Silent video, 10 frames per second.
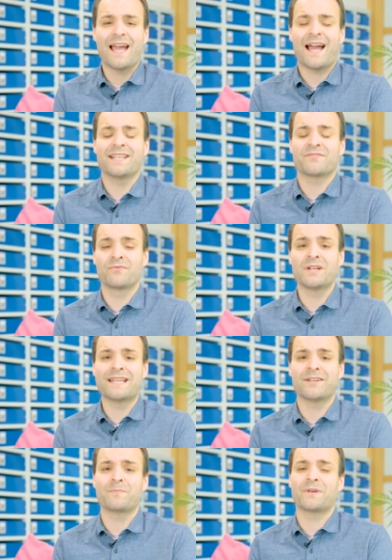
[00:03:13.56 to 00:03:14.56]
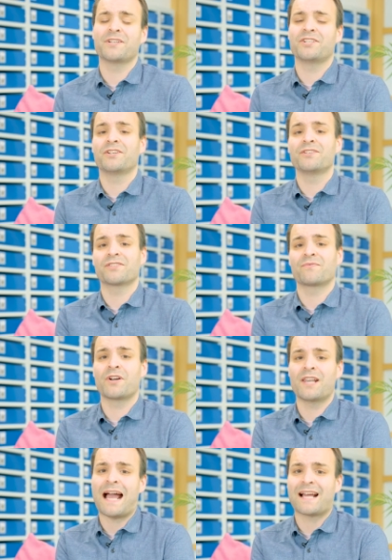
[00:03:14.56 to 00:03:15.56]
and it's really good because you can just
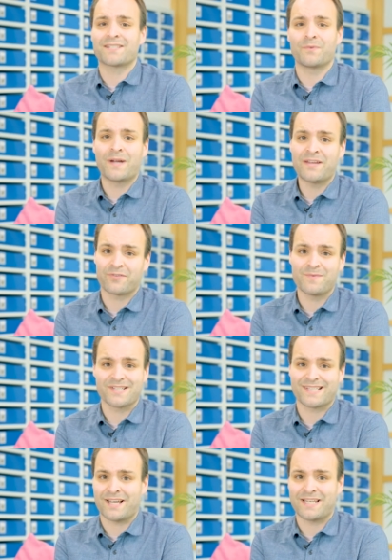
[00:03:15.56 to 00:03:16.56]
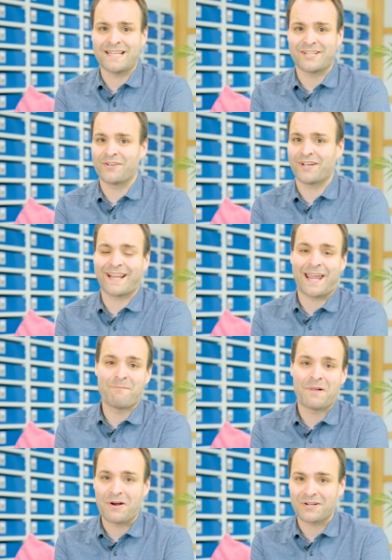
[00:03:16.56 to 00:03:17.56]
relax away from your studies. You're not going to get
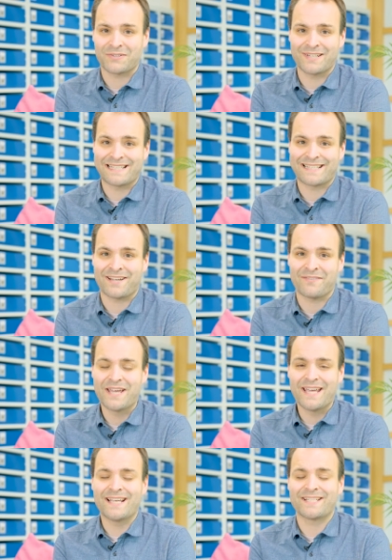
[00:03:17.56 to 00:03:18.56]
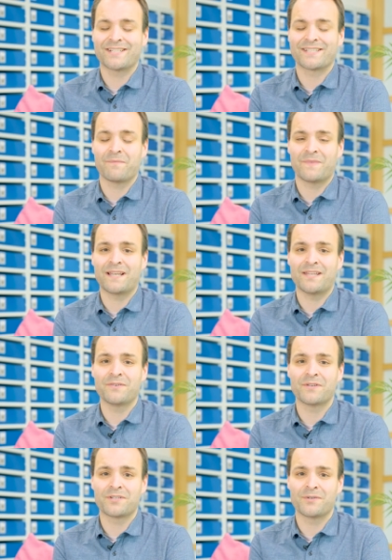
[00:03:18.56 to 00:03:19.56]
marked on this stuff. It's just something that
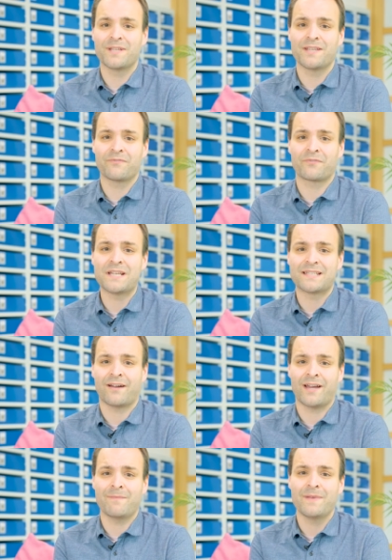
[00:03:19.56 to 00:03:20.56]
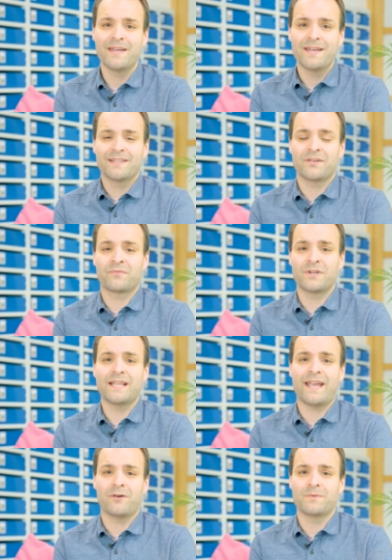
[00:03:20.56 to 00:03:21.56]
you can do in your free time that
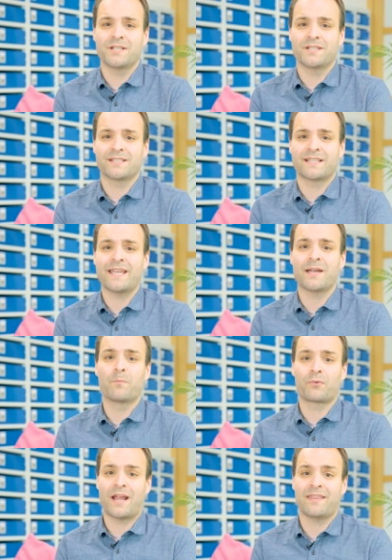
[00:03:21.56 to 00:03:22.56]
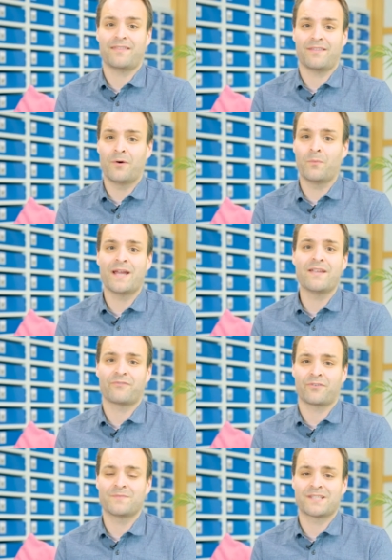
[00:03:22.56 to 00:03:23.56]
really helps you just take a breath away
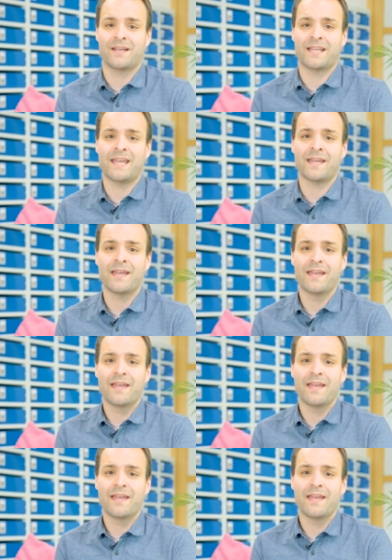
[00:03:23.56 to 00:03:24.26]
from studying.